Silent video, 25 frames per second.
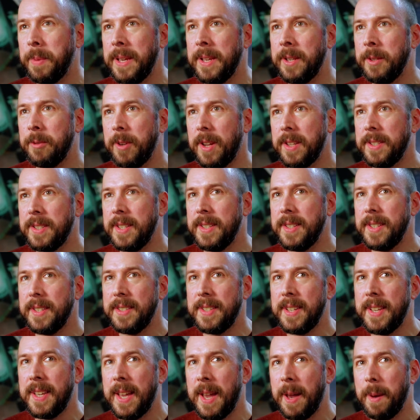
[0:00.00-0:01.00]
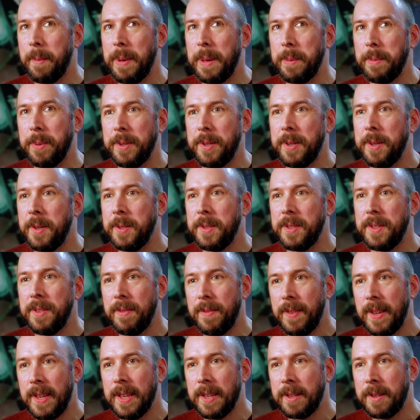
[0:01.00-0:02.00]
be interesting to see how people use the
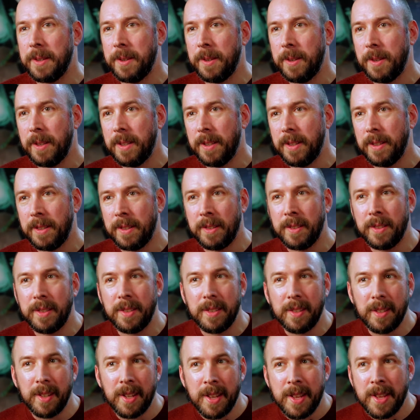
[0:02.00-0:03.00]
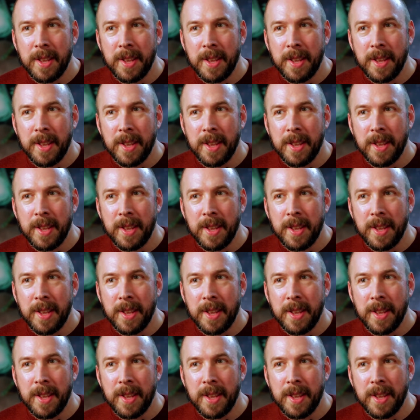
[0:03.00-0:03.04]
vehicle, and